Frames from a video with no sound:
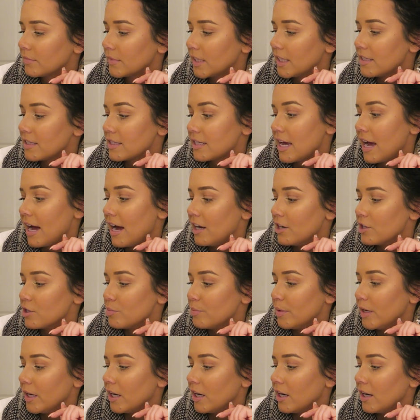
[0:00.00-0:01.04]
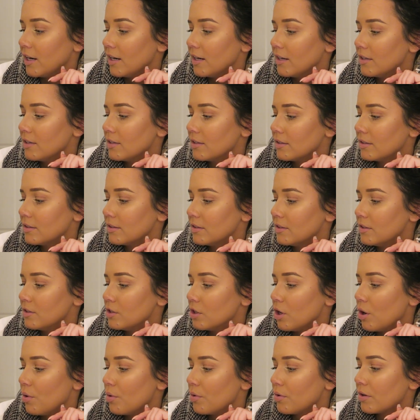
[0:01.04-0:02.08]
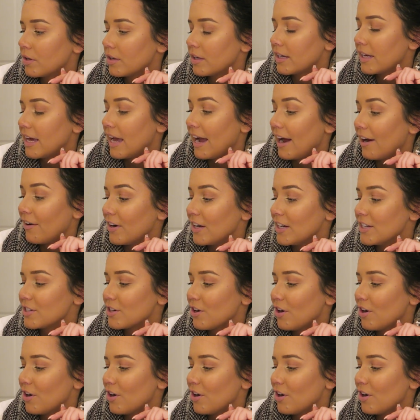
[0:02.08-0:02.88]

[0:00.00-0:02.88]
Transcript: It's Cashmere, Don't Care It